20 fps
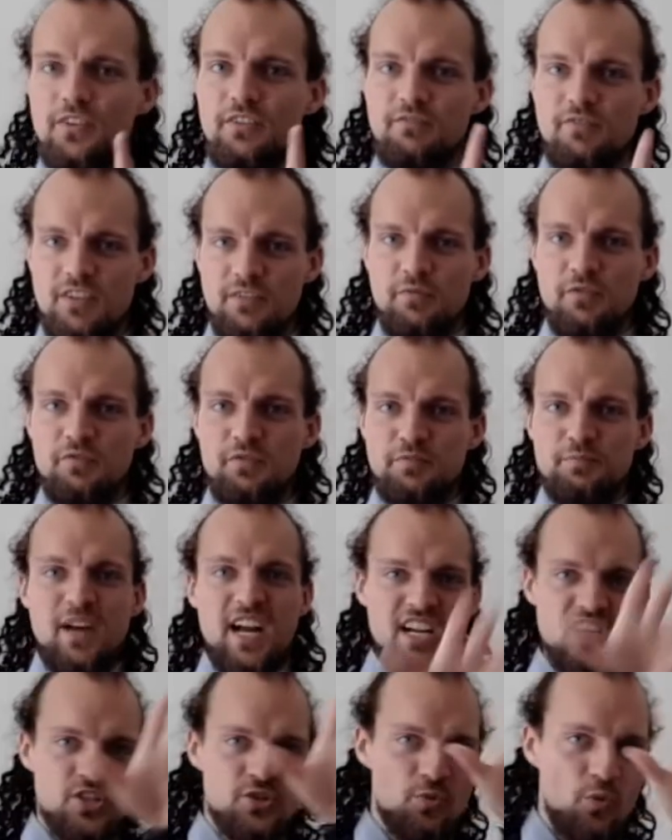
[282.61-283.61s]
with
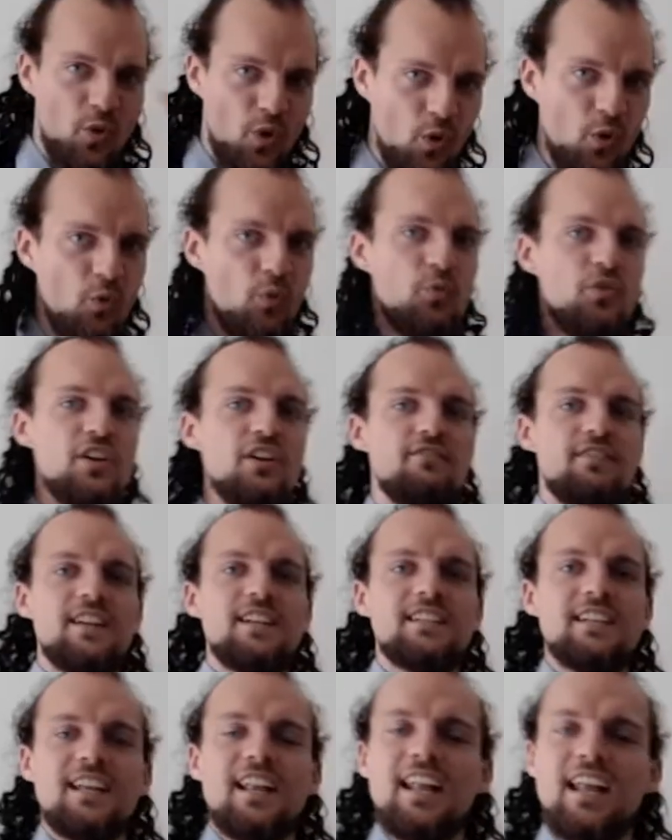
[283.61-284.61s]
respect to all the
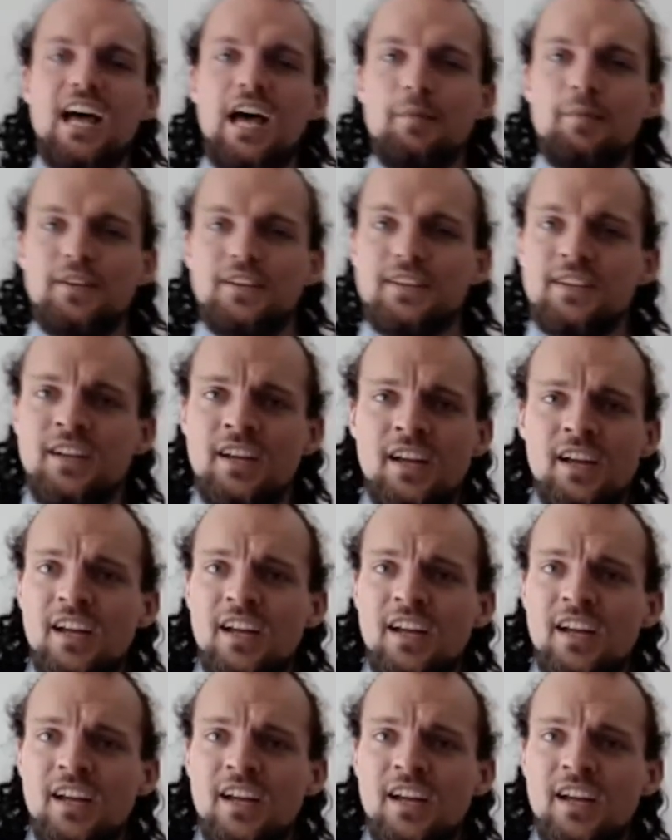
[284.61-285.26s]
events that happens.